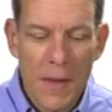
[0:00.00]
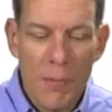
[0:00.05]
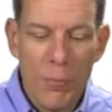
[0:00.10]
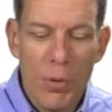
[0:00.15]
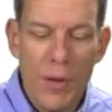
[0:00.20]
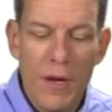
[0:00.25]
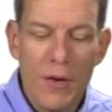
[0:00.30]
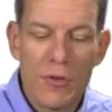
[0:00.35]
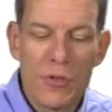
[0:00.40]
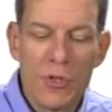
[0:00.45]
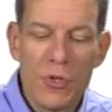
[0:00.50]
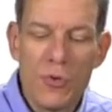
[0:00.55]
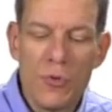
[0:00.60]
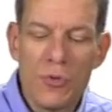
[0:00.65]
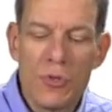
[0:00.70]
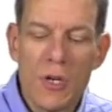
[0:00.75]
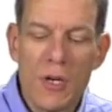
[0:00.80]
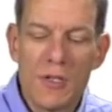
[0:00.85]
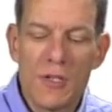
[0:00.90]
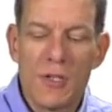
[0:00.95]
Player 2
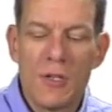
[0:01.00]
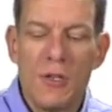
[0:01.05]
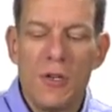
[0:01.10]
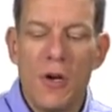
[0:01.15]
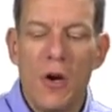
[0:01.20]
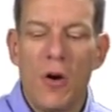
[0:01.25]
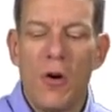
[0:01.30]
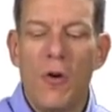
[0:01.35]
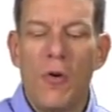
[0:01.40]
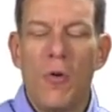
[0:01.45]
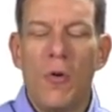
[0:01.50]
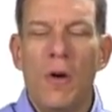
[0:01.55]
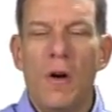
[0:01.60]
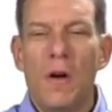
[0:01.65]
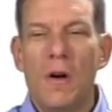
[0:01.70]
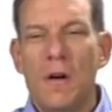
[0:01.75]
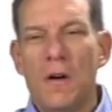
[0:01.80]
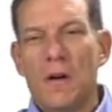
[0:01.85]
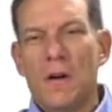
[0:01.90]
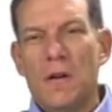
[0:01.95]
doesn't know
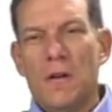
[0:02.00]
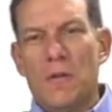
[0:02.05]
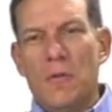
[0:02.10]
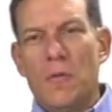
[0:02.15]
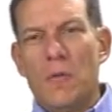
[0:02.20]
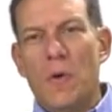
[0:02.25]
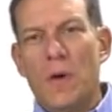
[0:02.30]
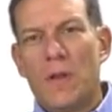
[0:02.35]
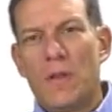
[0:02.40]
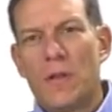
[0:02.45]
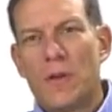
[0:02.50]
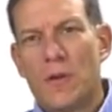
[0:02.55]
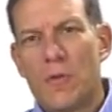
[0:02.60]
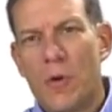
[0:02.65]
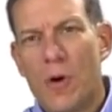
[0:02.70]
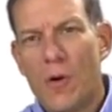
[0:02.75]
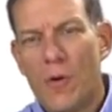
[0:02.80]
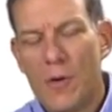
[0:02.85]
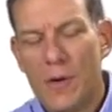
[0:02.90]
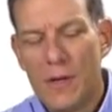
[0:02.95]
what the
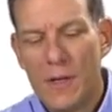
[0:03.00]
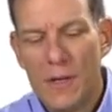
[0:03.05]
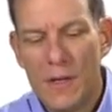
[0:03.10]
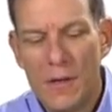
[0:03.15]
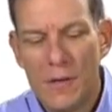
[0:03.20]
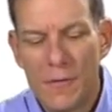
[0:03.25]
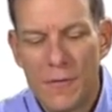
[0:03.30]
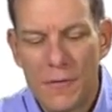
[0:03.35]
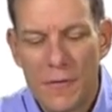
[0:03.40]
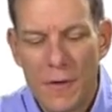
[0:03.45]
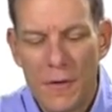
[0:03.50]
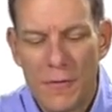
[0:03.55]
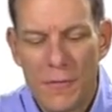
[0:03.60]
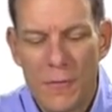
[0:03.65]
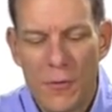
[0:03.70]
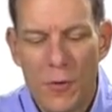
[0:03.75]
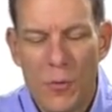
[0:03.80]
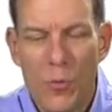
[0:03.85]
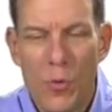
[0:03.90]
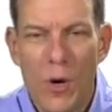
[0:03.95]
quality of
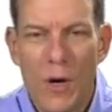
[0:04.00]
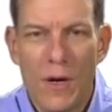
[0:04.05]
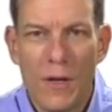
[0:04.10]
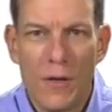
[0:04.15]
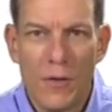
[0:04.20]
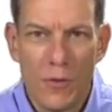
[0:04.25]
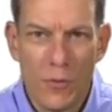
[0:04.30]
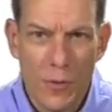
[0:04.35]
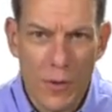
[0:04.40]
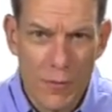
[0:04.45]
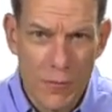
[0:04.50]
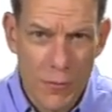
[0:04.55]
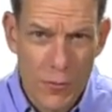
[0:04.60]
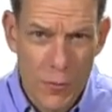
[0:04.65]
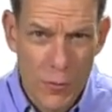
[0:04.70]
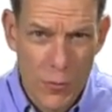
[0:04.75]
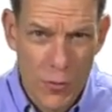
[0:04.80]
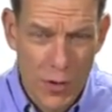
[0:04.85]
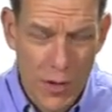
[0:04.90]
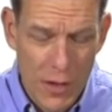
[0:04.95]
firm 1 is when
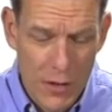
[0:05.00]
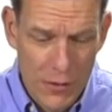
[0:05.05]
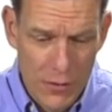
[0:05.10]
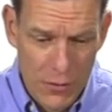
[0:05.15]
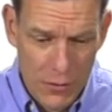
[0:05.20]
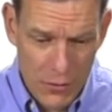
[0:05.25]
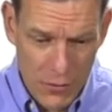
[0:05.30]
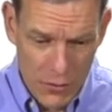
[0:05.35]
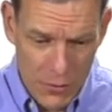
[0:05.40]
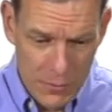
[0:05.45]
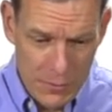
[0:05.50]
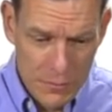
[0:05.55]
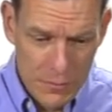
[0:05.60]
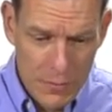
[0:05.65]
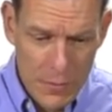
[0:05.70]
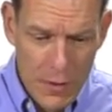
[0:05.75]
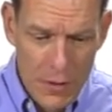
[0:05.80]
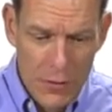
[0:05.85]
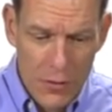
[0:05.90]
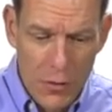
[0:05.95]
firm 1 enters.
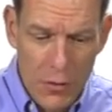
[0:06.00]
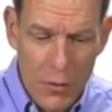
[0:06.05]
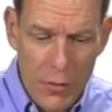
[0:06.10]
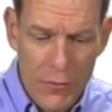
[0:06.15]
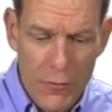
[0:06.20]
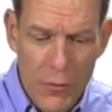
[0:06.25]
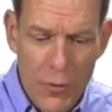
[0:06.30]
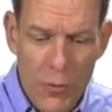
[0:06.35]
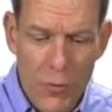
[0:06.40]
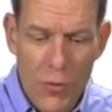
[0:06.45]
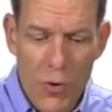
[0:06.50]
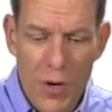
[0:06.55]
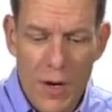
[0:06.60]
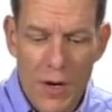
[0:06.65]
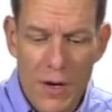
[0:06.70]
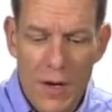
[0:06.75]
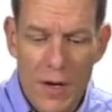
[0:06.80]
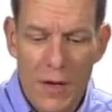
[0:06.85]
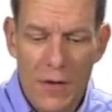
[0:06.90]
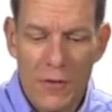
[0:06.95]
So if firm
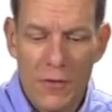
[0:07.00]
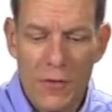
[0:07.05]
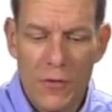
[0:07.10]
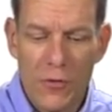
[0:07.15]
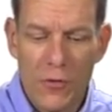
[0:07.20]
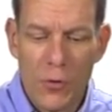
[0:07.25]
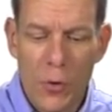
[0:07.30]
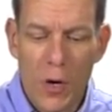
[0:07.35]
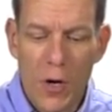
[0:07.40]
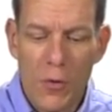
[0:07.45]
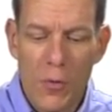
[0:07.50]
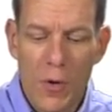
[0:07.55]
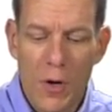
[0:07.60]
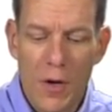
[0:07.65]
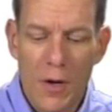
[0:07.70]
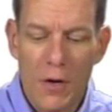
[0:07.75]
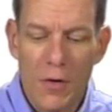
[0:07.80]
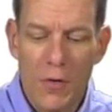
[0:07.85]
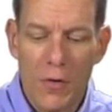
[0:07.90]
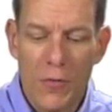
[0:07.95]
1 is the strong
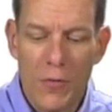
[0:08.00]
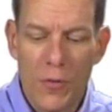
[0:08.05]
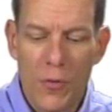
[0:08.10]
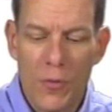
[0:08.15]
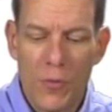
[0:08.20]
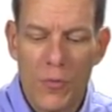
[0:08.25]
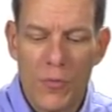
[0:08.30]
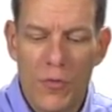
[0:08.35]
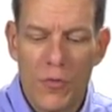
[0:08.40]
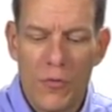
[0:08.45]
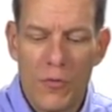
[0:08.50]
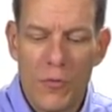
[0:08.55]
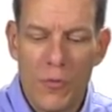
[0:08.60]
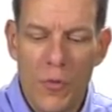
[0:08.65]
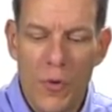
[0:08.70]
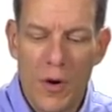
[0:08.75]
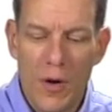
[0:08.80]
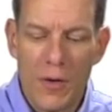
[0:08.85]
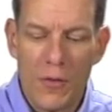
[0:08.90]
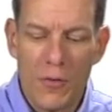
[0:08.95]
one or firm
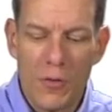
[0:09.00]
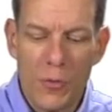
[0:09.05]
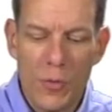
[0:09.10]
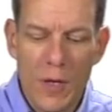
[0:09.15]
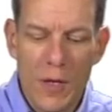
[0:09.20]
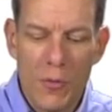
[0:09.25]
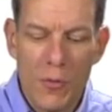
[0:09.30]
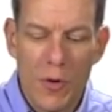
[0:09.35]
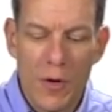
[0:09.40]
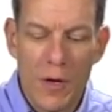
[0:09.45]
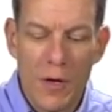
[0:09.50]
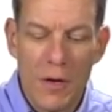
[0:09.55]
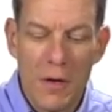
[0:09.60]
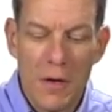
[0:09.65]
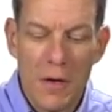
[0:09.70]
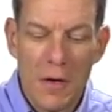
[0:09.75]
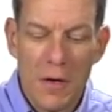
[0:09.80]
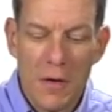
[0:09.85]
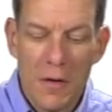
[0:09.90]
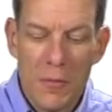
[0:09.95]
1 is the weak one,
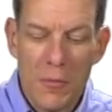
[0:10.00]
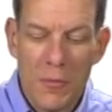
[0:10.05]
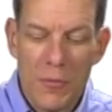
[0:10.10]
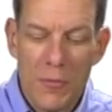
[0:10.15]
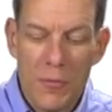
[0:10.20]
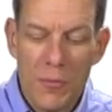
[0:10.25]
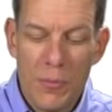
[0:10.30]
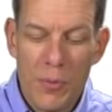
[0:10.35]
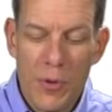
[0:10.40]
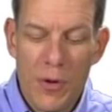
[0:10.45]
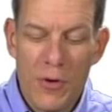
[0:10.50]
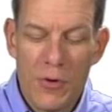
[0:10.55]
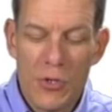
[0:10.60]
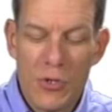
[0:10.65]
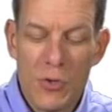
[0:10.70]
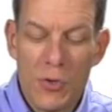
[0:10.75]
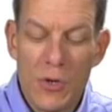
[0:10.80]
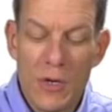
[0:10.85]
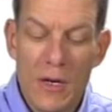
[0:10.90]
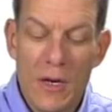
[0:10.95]
player
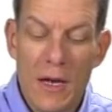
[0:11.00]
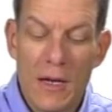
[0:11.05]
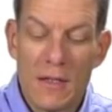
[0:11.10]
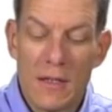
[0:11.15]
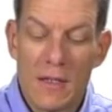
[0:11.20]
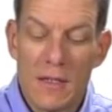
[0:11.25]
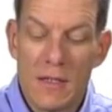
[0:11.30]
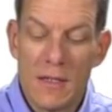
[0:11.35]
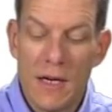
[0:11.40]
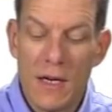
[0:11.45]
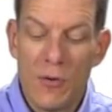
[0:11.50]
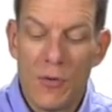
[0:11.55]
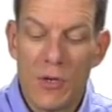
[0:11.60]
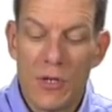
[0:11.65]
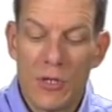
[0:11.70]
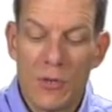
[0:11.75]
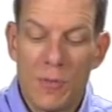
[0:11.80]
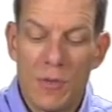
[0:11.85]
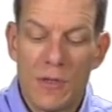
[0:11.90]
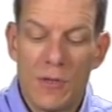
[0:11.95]
2 cannot
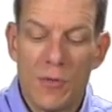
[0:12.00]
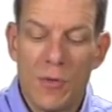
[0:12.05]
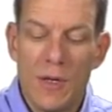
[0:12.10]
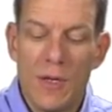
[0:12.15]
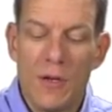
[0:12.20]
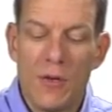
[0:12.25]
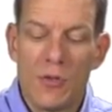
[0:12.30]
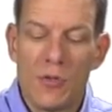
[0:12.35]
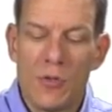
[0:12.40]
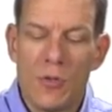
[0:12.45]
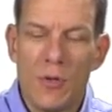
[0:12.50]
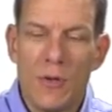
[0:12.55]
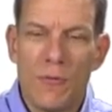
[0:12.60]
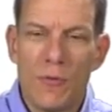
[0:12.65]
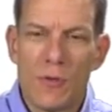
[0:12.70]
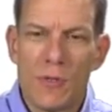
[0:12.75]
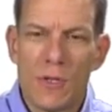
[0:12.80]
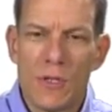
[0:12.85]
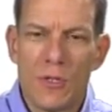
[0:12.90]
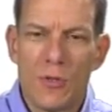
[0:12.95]
distinguish between those 2
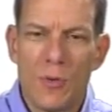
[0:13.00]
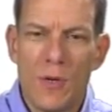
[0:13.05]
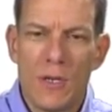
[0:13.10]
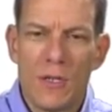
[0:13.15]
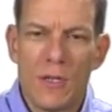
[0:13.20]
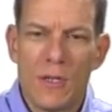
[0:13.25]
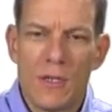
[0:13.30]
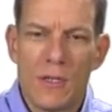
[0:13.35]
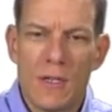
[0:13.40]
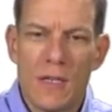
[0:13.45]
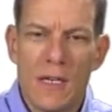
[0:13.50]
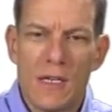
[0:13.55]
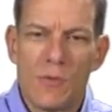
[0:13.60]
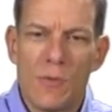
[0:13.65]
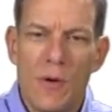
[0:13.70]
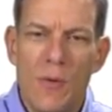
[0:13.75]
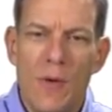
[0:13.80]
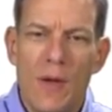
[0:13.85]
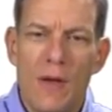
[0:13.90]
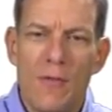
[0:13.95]
different situations, and that's
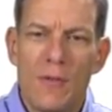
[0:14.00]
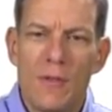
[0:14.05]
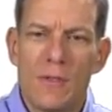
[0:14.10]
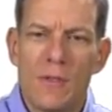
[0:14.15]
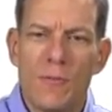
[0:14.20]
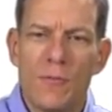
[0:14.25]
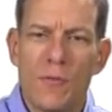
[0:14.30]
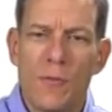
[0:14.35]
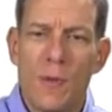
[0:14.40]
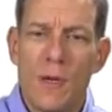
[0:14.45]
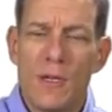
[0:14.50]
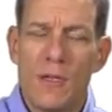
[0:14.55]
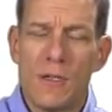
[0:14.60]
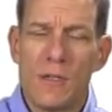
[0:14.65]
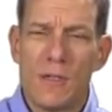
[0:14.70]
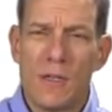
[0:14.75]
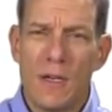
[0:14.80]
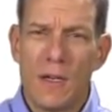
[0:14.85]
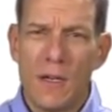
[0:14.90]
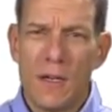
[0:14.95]
why we have this information
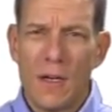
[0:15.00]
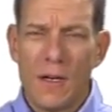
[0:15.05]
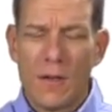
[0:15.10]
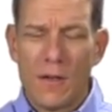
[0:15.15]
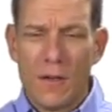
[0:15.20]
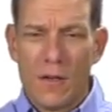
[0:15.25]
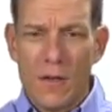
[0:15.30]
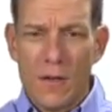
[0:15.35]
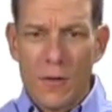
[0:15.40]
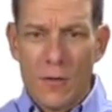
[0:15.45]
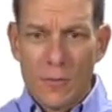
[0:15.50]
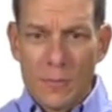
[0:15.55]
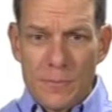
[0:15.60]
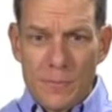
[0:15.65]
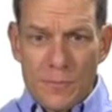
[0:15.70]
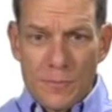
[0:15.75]
set connected here.